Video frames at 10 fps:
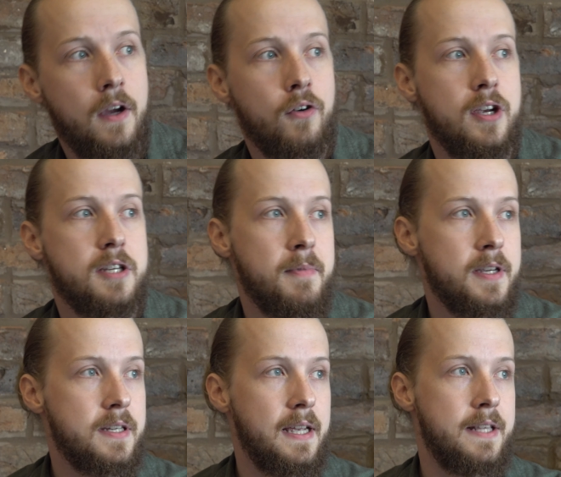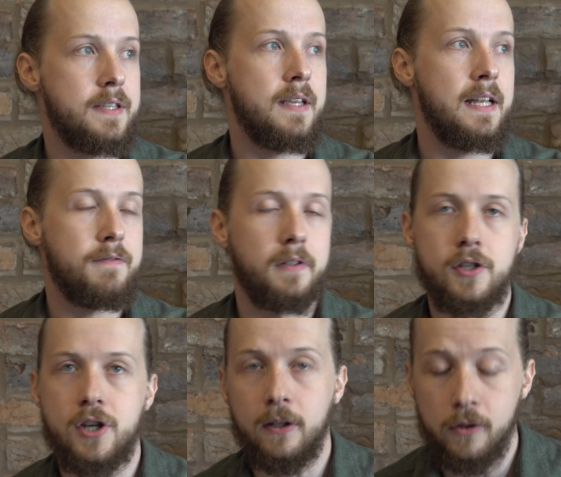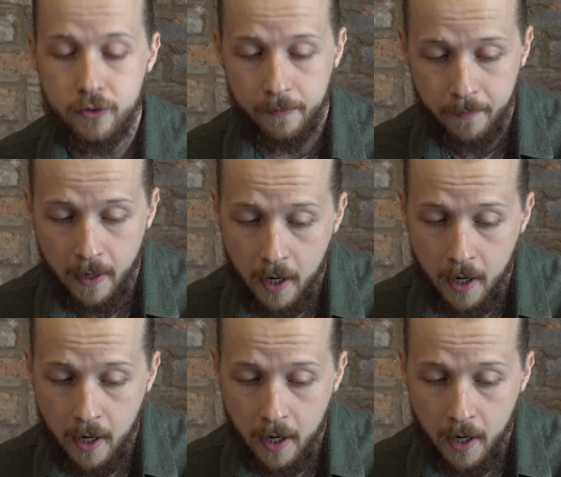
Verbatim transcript: Christmas, it's for the children.